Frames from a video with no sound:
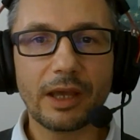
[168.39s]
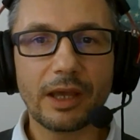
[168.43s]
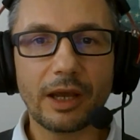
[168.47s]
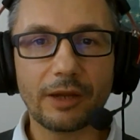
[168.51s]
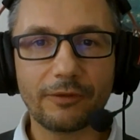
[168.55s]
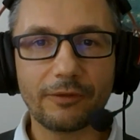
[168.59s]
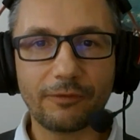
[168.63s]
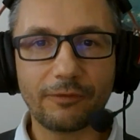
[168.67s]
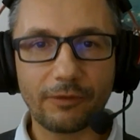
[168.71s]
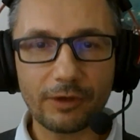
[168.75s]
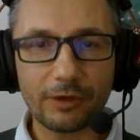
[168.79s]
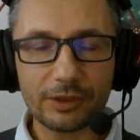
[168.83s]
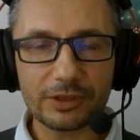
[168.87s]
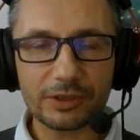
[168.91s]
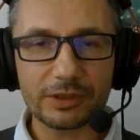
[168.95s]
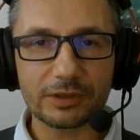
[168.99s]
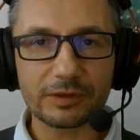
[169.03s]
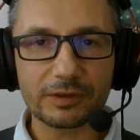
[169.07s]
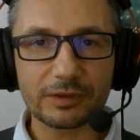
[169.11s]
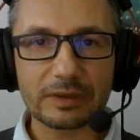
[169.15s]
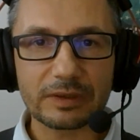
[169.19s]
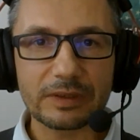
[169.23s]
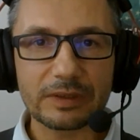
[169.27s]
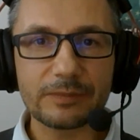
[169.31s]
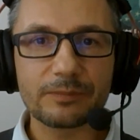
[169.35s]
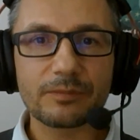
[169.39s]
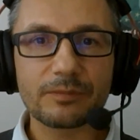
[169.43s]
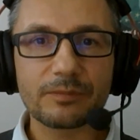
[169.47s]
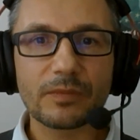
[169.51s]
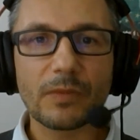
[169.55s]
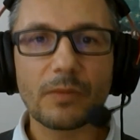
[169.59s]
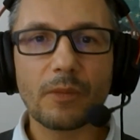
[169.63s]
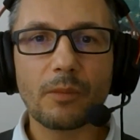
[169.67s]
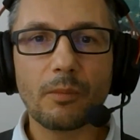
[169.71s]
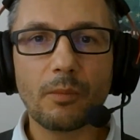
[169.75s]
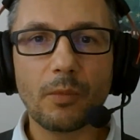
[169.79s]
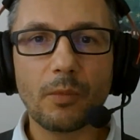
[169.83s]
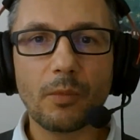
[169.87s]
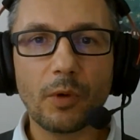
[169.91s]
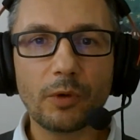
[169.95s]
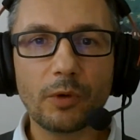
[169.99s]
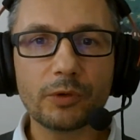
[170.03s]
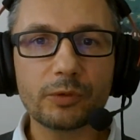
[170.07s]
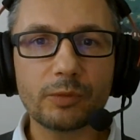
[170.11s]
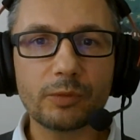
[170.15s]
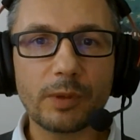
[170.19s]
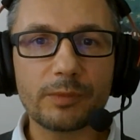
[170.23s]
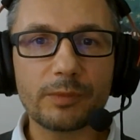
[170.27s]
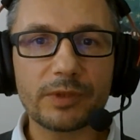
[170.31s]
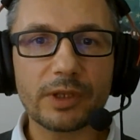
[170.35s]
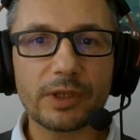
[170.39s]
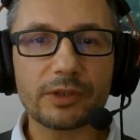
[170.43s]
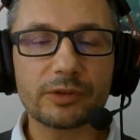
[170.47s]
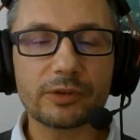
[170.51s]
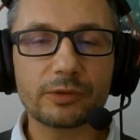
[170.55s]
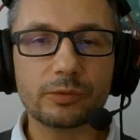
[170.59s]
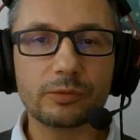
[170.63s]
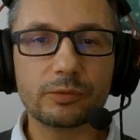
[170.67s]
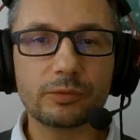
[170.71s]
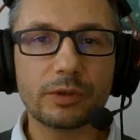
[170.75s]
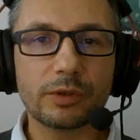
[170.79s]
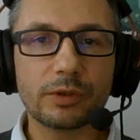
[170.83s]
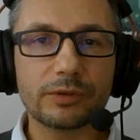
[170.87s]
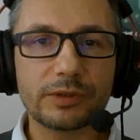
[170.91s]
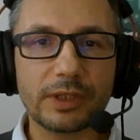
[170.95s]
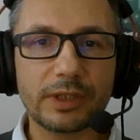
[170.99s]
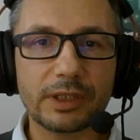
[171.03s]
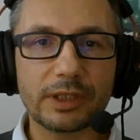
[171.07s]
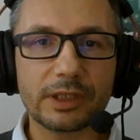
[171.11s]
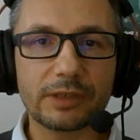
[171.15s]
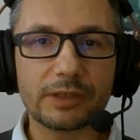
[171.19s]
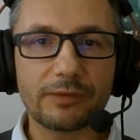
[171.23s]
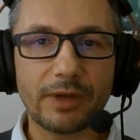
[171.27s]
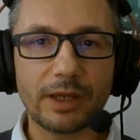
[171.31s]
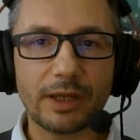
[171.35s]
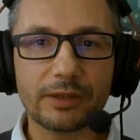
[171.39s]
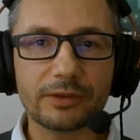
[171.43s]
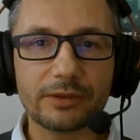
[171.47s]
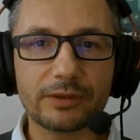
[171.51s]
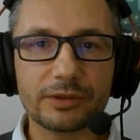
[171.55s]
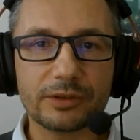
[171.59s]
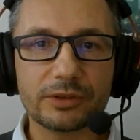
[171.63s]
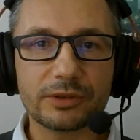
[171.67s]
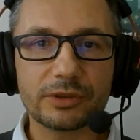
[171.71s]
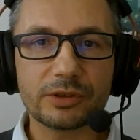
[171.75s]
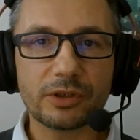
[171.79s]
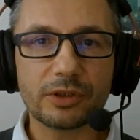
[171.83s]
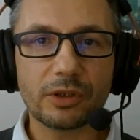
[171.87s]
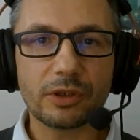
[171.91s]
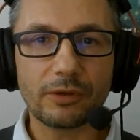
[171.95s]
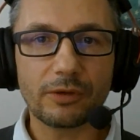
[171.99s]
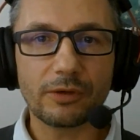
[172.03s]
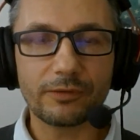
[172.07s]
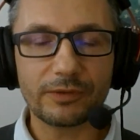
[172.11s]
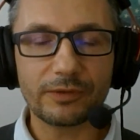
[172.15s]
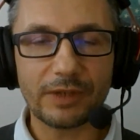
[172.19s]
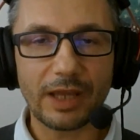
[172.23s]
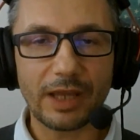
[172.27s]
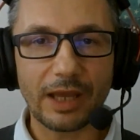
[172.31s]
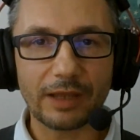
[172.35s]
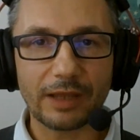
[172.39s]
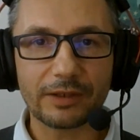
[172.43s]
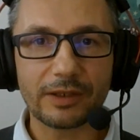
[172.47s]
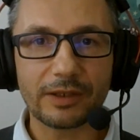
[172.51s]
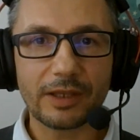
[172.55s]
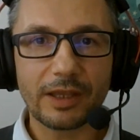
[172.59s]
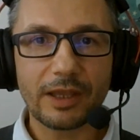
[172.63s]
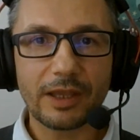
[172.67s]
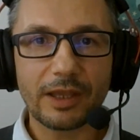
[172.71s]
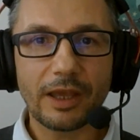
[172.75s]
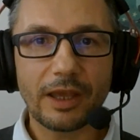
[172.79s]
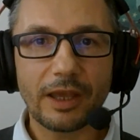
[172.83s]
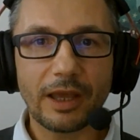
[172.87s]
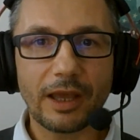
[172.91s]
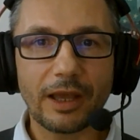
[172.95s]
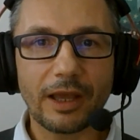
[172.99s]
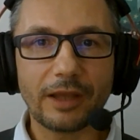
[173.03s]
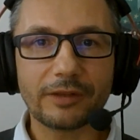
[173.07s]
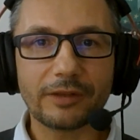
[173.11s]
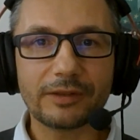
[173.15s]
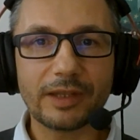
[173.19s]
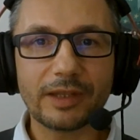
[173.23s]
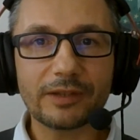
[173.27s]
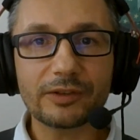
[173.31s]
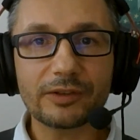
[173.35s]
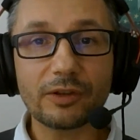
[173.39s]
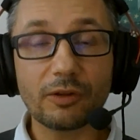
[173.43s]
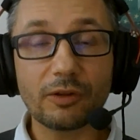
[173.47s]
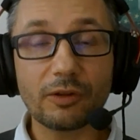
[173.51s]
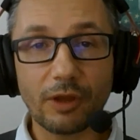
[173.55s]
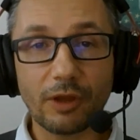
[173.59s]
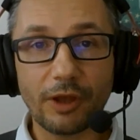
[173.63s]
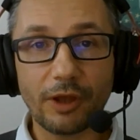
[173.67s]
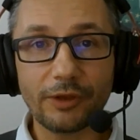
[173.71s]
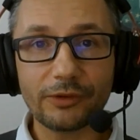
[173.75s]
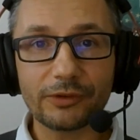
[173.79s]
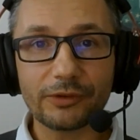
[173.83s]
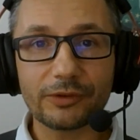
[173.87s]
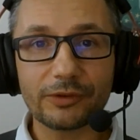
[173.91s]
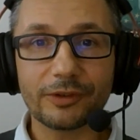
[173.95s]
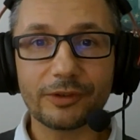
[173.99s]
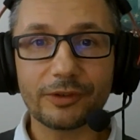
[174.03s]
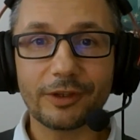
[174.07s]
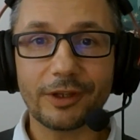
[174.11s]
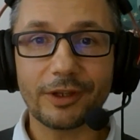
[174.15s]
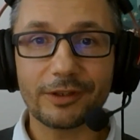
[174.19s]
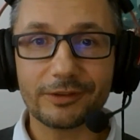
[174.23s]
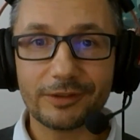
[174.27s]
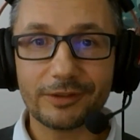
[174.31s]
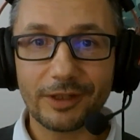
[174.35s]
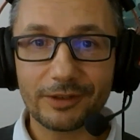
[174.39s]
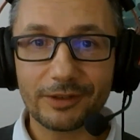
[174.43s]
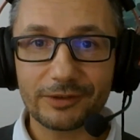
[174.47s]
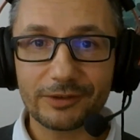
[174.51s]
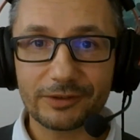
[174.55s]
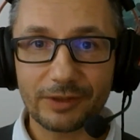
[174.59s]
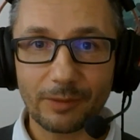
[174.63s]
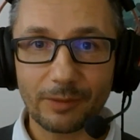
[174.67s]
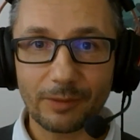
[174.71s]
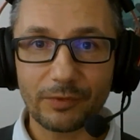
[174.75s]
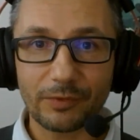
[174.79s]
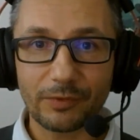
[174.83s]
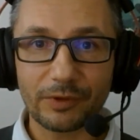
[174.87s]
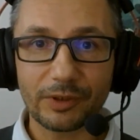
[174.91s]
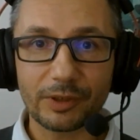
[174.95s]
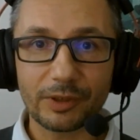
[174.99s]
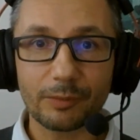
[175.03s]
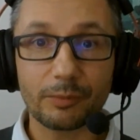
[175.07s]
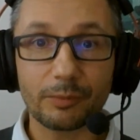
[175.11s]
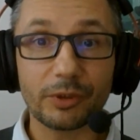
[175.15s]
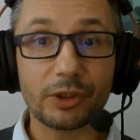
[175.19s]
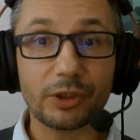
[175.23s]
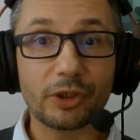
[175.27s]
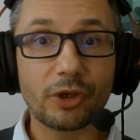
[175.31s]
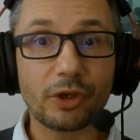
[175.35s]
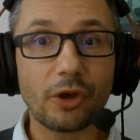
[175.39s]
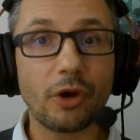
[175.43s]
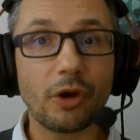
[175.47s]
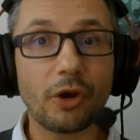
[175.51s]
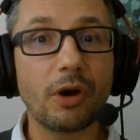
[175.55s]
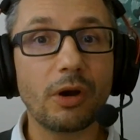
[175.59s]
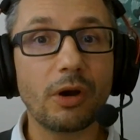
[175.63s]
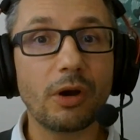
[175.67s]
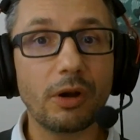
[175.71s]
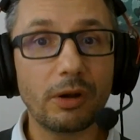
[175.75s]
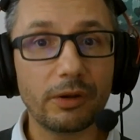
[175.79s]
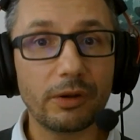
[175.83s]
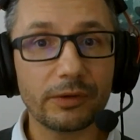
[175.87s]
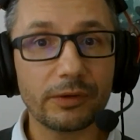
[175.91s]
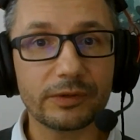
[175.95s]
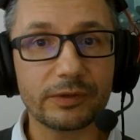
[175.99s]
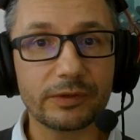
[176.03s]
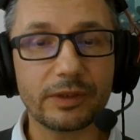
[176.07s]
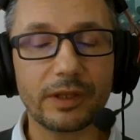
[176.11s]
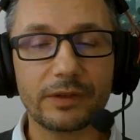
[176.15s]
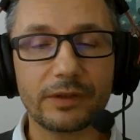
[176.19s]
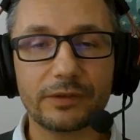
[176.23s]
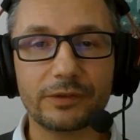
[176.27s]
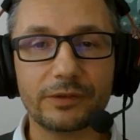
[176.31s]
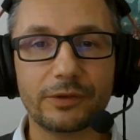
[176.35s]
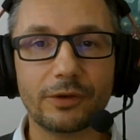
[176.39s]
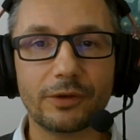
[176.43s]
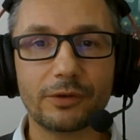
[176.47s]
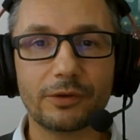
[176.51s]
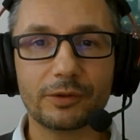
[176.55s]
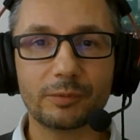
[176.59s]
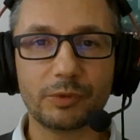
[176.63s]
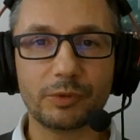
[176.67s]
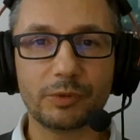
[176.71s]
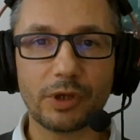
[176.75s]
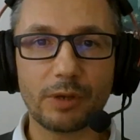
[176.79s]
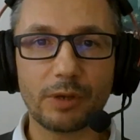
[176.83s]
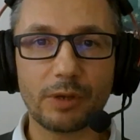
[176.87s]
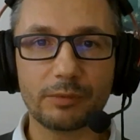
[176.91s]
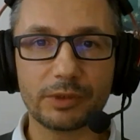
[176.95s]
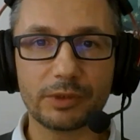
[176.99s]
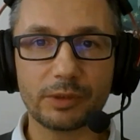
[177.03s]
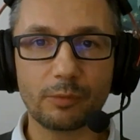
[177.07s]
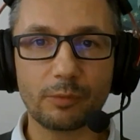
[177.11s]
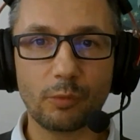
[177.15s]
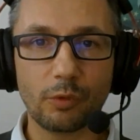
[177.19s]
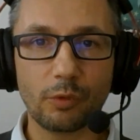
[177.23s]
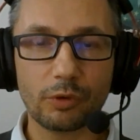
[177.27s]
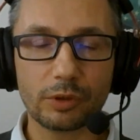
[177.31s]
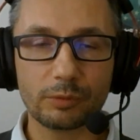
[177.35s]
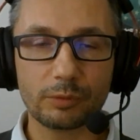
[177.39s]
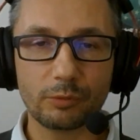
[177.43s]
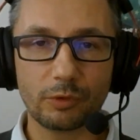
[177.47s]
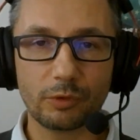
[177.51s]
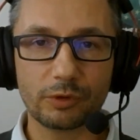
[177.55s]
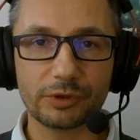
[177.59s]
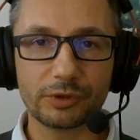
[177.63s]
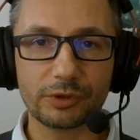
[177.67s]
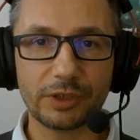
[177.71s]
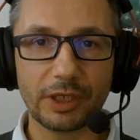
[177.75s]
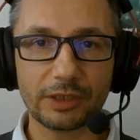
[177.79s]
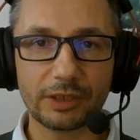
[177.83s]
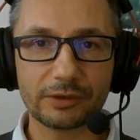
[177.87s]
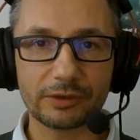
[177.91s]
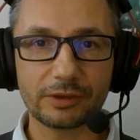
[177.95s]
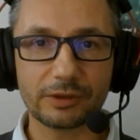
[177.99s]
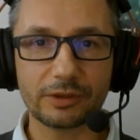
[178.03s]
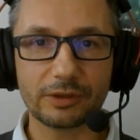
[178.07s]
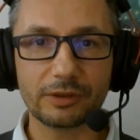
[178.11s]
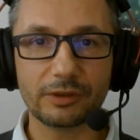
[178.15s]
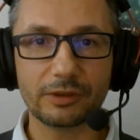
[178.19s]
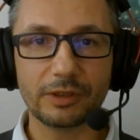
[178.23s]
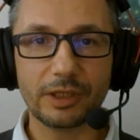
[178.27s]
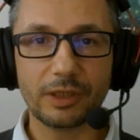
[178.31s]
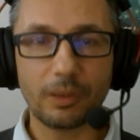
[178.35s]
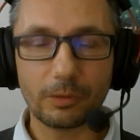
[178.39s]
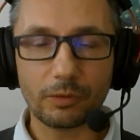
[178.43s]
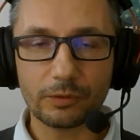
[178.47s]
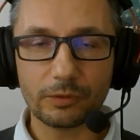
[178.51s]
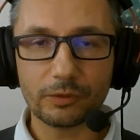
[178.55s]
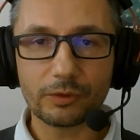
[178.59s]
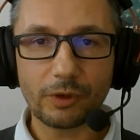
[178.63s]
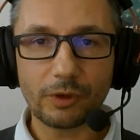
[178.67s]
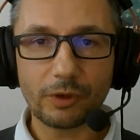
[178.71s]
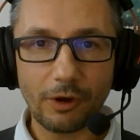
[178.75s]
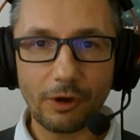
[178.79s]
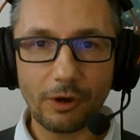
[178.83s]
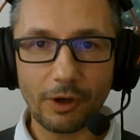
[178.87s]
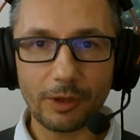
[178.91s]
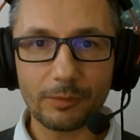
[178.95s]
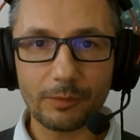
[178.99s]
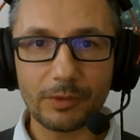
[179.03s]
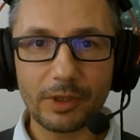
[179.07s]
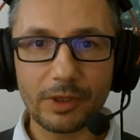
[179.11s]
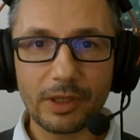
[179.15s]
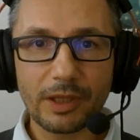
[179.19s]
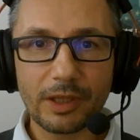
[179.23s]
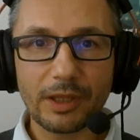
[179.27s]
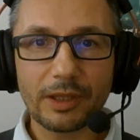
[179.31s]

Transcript: Unfortunately, most websites do not take advantage of that. And that's a loss. And that's something, because SEO is becoming more and more technical all the time,